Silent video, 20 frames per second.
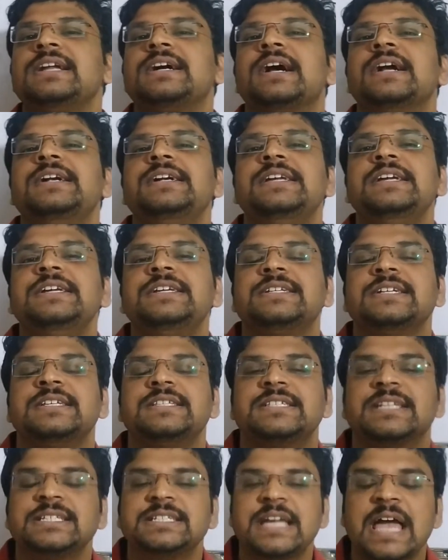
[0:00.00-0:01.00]
conditions
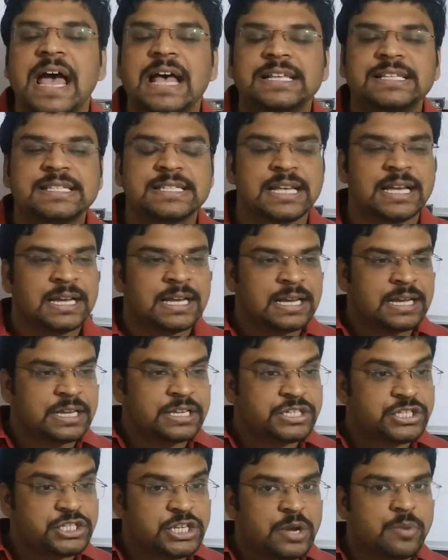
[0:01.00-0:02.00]
such as
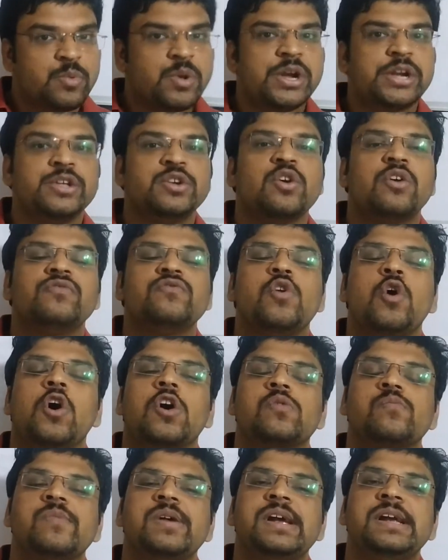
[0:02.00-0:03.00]
stability of
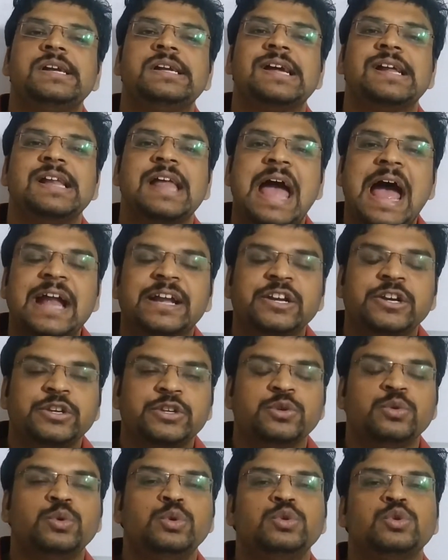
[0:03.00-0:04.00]
government and
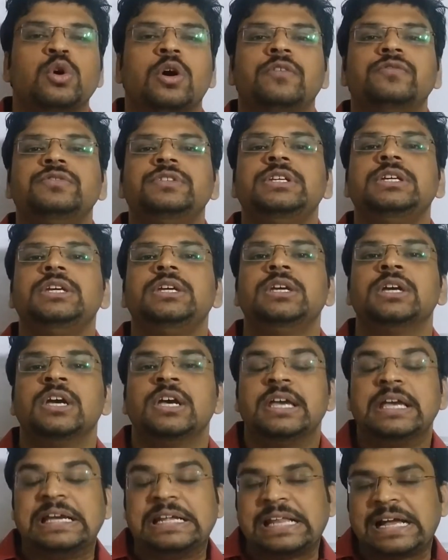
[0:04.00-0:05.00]
attitudes of the
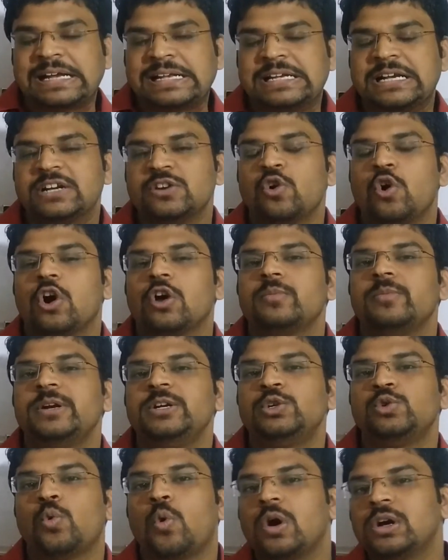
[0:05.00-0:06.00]
elected government
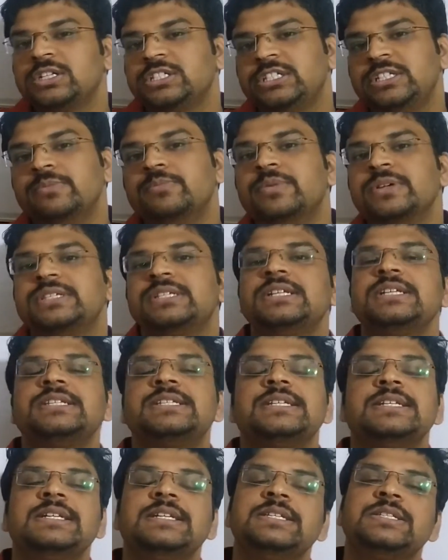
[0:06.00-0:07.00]
towards the
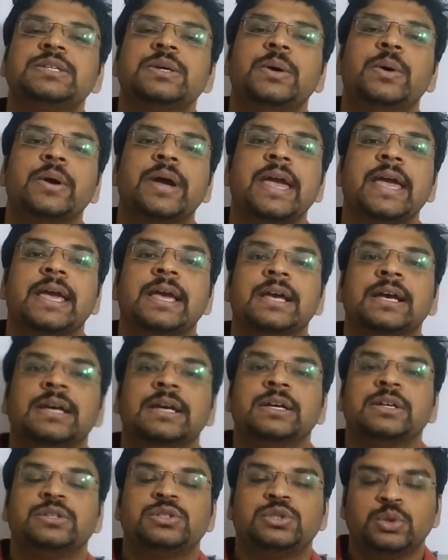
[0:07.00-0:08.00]
businesses. Okay,
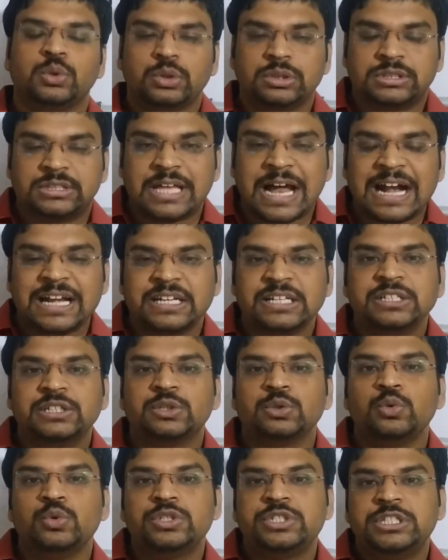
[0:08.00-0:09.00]
so that
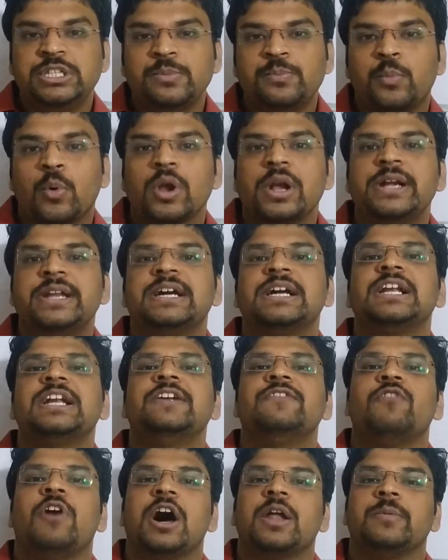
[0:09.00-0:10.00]
includes the political
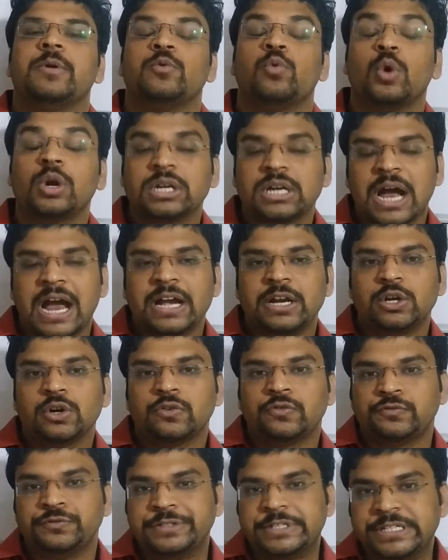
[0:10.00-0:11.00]
environment. What kind
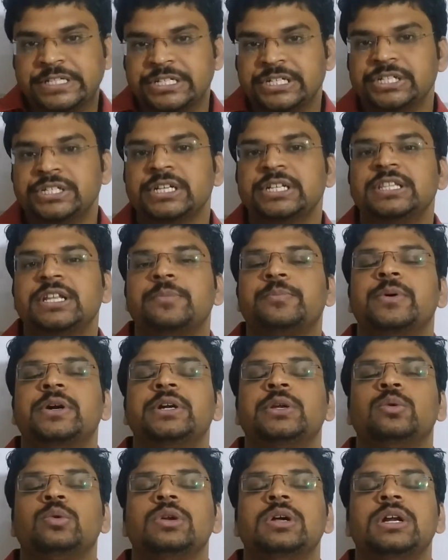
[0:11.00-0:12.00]
of decision the
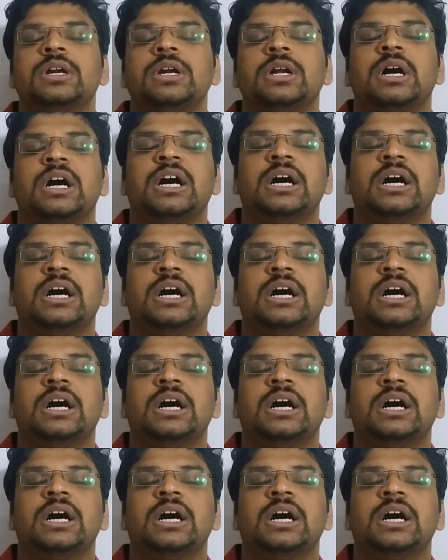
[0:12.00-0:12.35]
particular